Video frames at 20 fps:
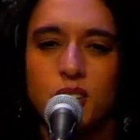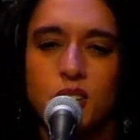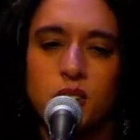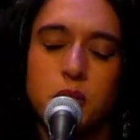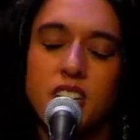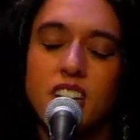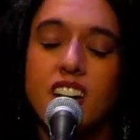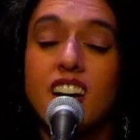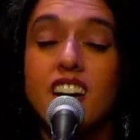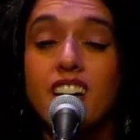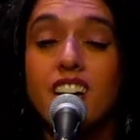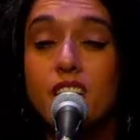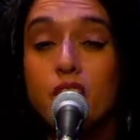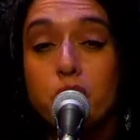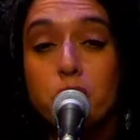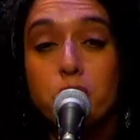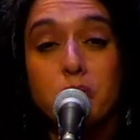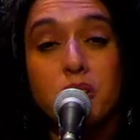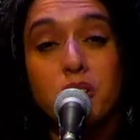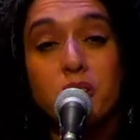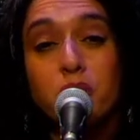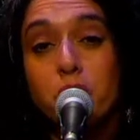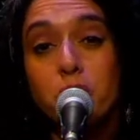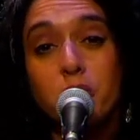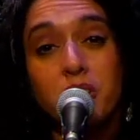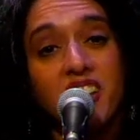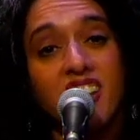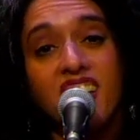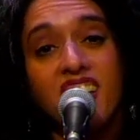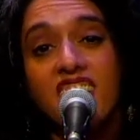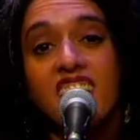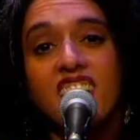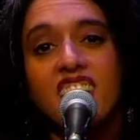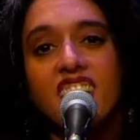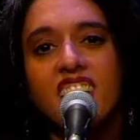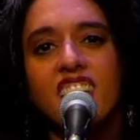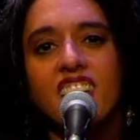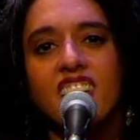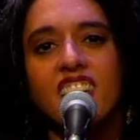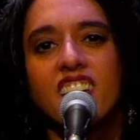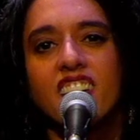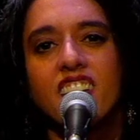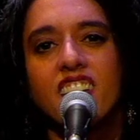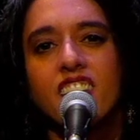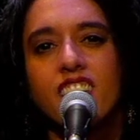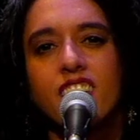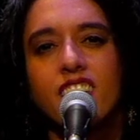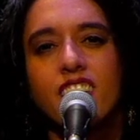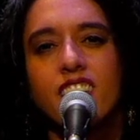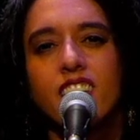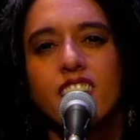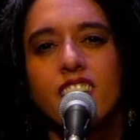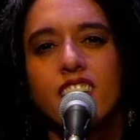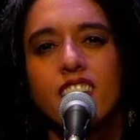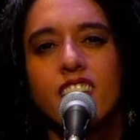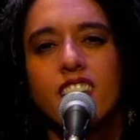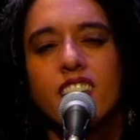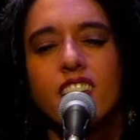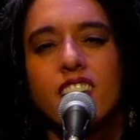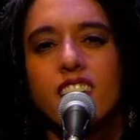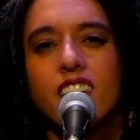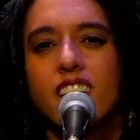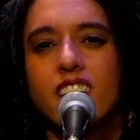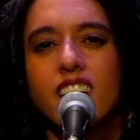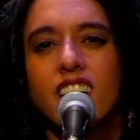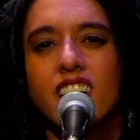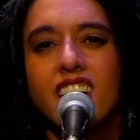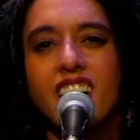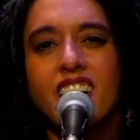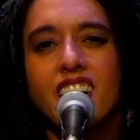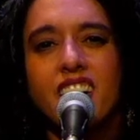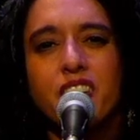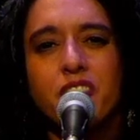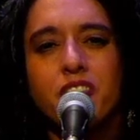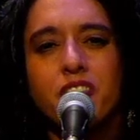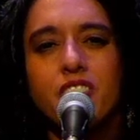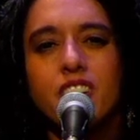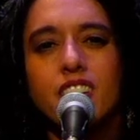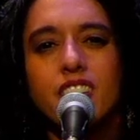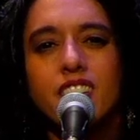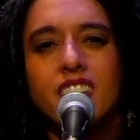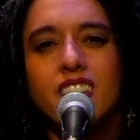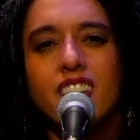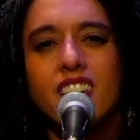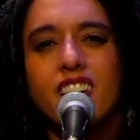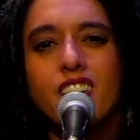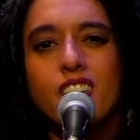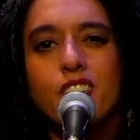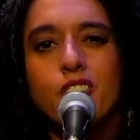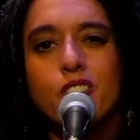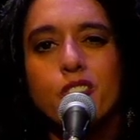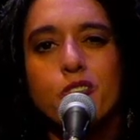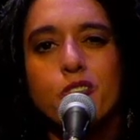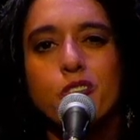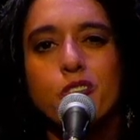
I've been okay here. I fell in love